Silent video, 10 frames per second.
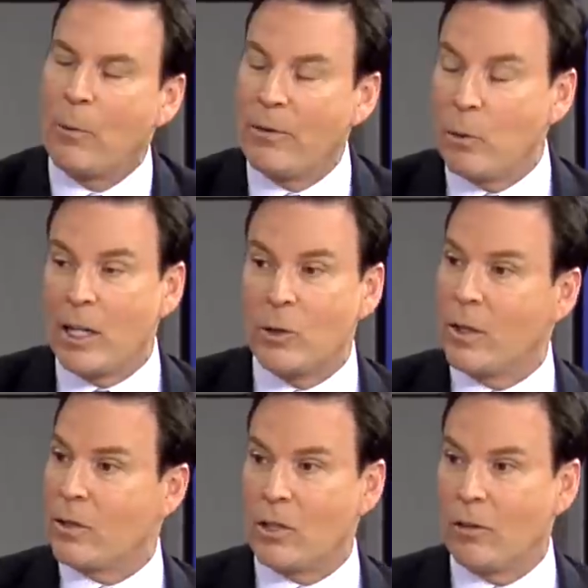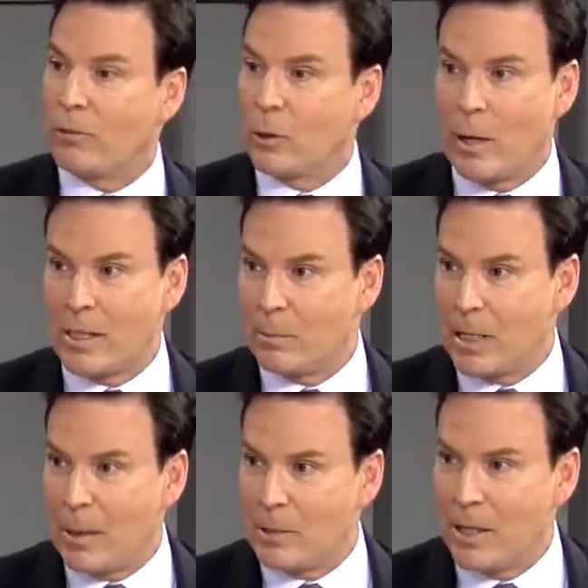we've wanted you on the show for quite some
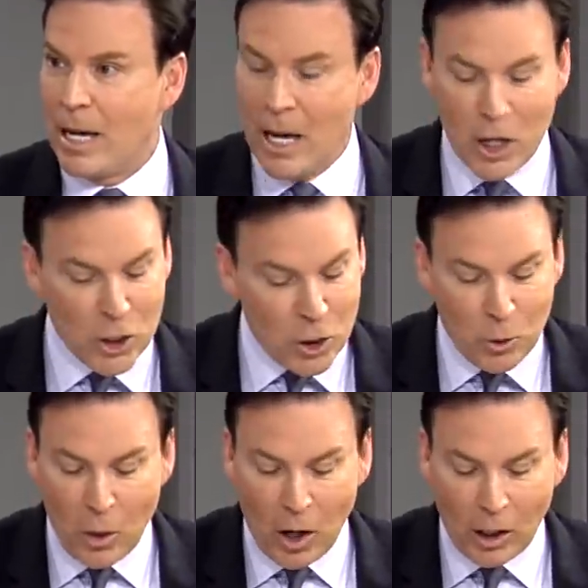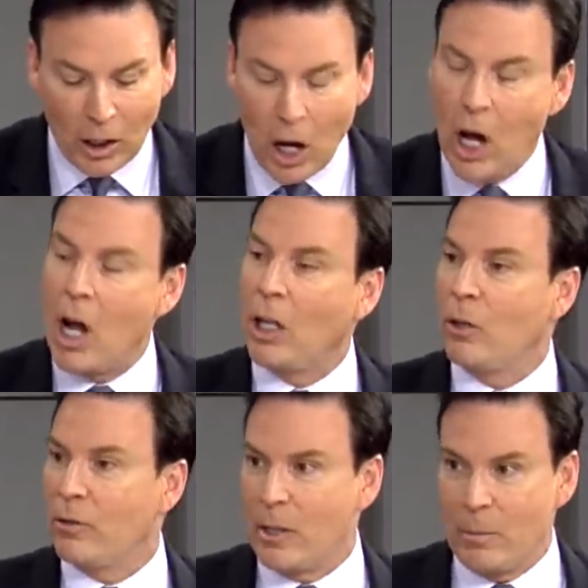times you are all
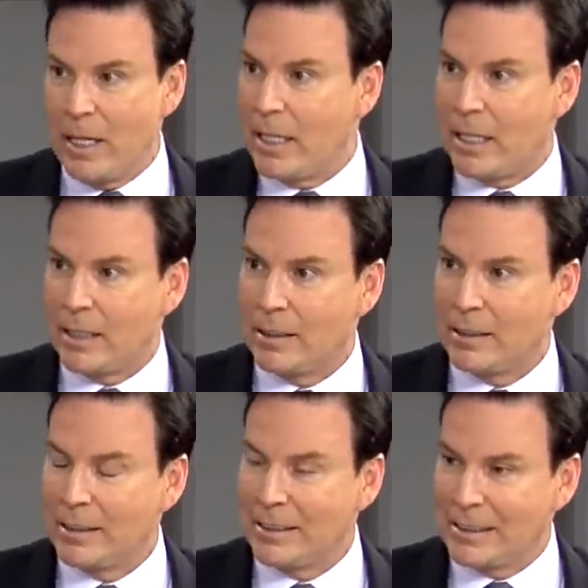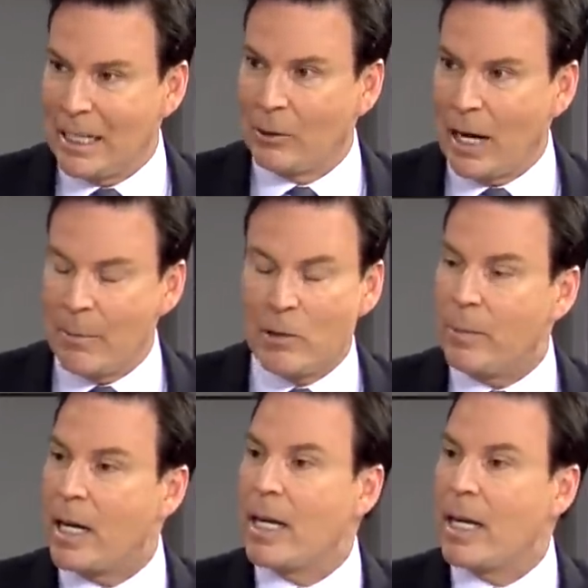over the media. Is that right? I mean, you've been